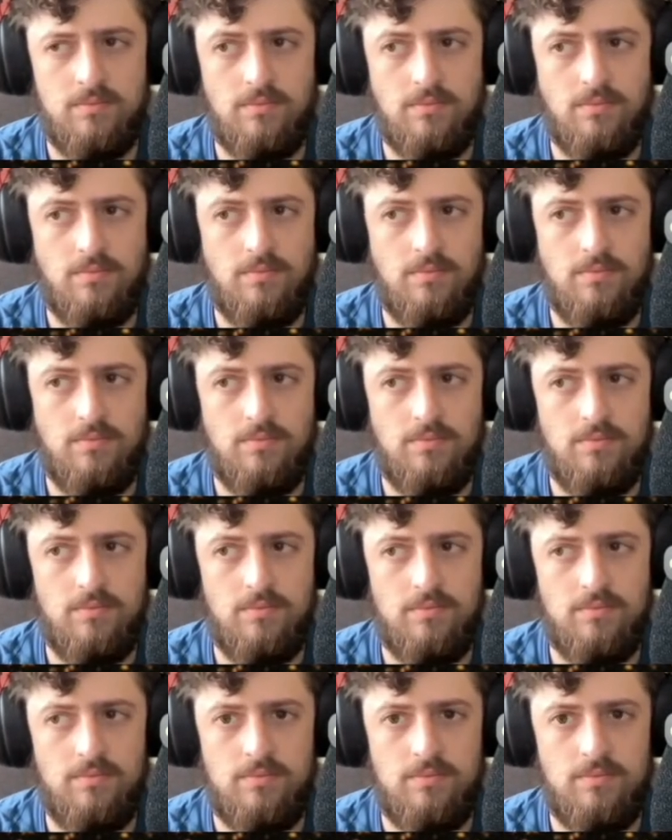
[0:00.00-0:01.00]

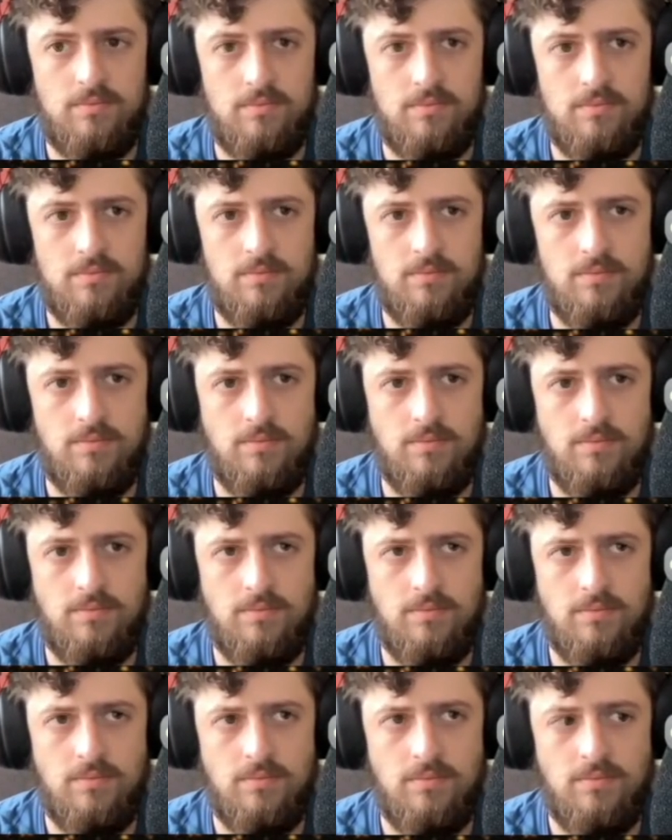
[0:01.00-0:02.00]

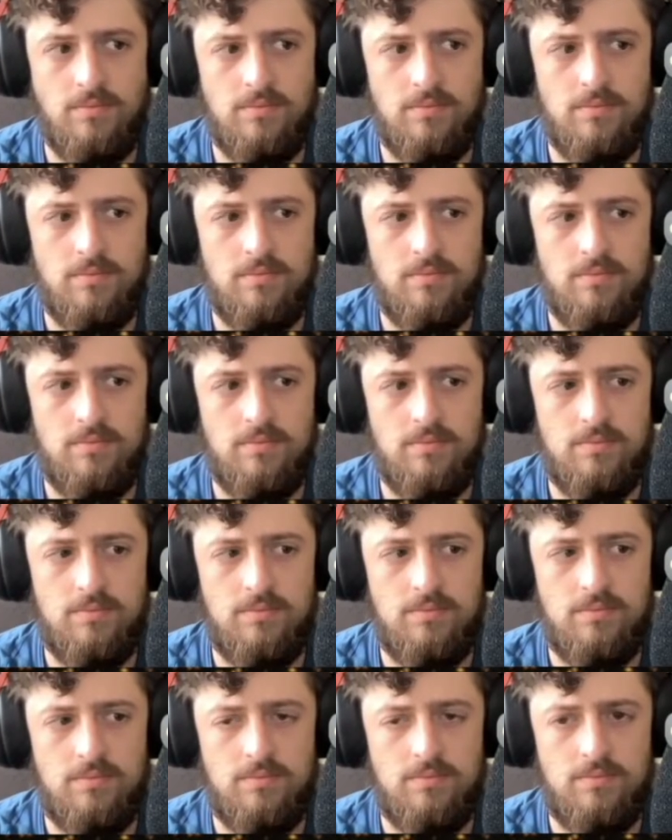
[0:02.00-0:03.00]

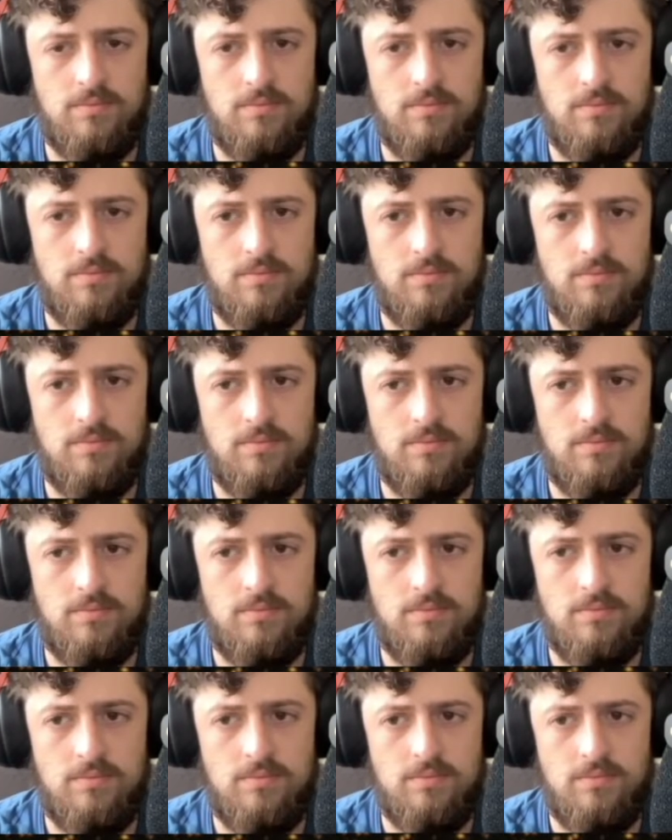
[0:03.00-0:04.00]

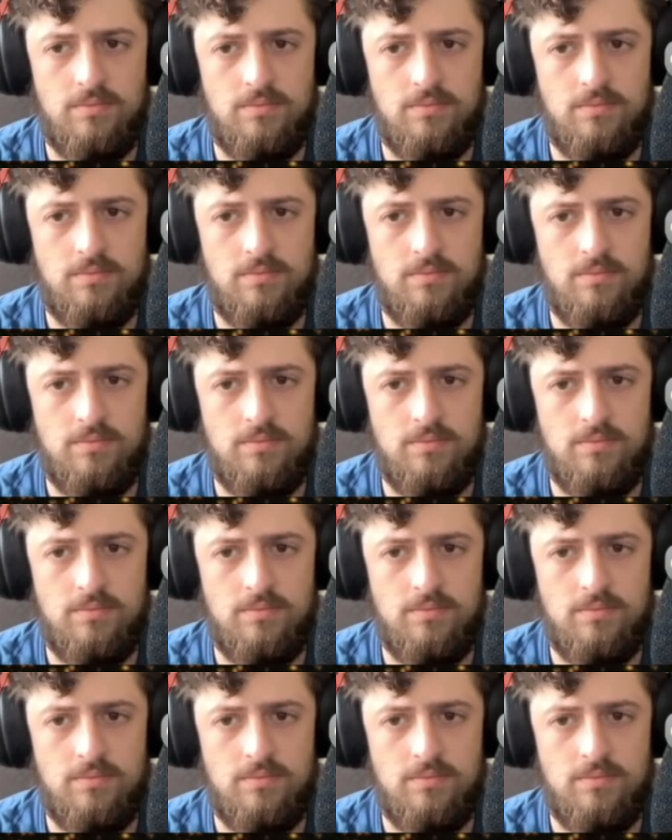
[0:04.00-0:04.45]
The person shown says nothing.